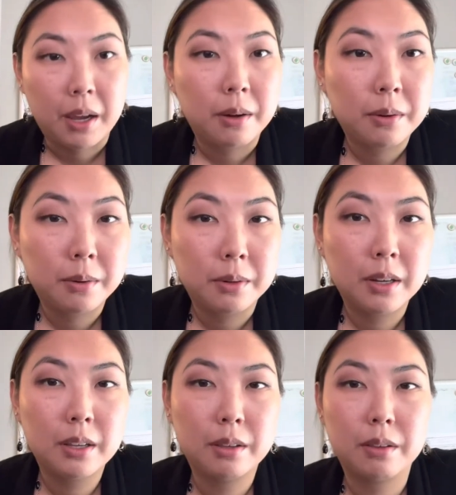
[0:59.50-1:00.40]
own
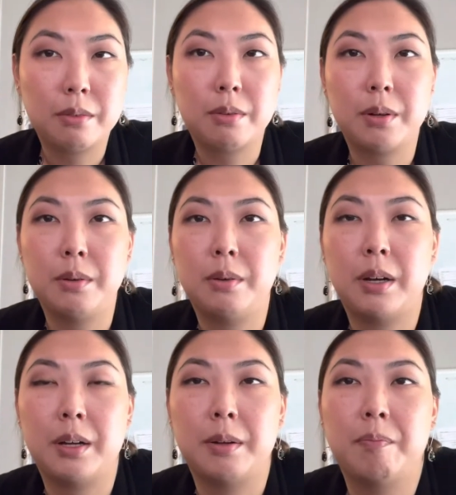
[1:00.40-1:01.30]
through,
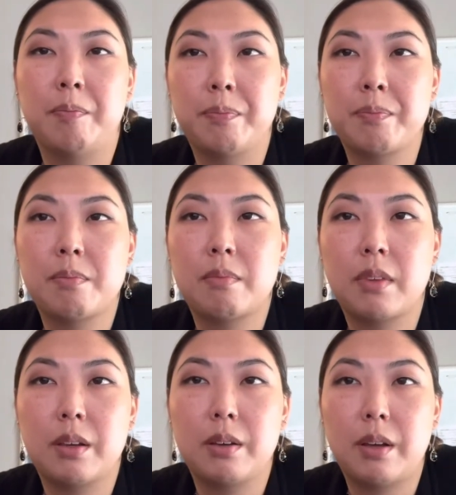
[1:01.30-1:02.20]

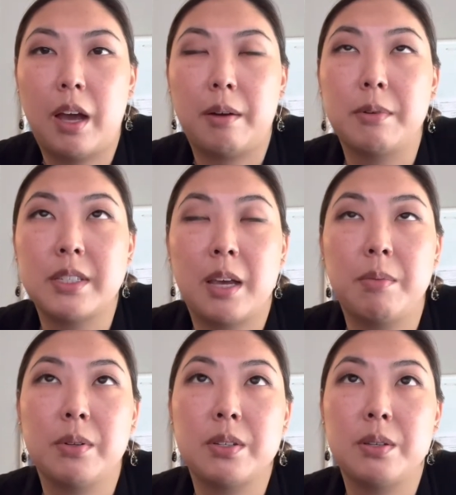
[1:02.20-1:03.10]
I was
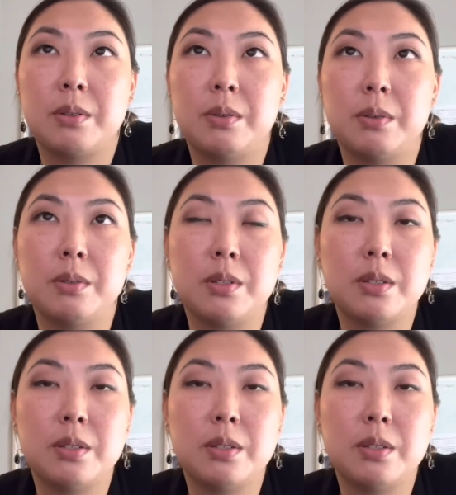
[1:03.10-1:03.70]
able to